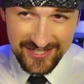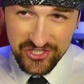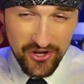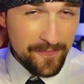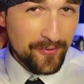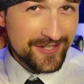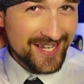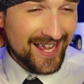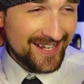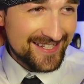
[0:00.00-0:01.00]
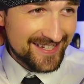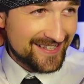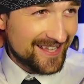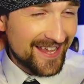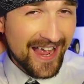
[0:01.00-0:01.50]
super
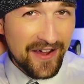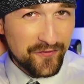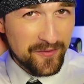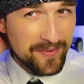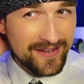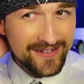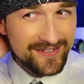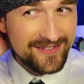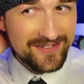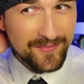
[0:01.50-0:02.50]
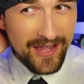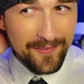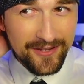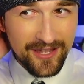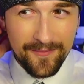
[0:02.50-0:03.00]
talented they have to be to, to be
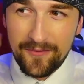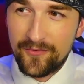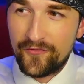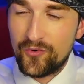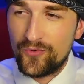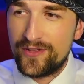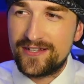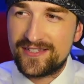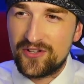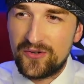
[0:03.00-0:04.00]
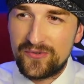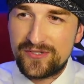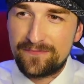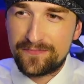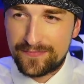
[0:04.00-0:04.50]
able to come up with all these
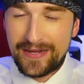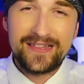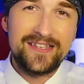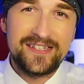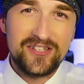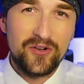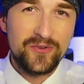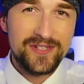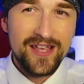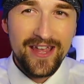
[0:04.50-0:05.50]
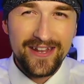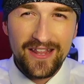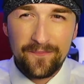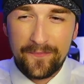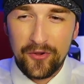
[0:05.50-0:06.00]
songs pick these songs
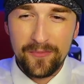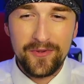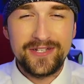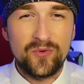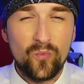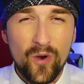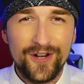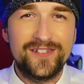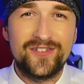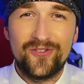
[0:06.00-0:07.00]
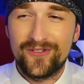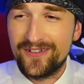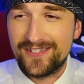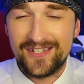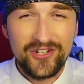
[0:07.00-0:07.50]
and then put them into one
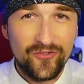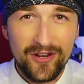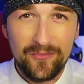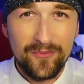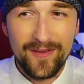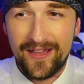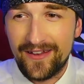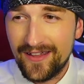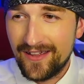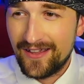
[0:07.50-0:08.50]
song is incredible man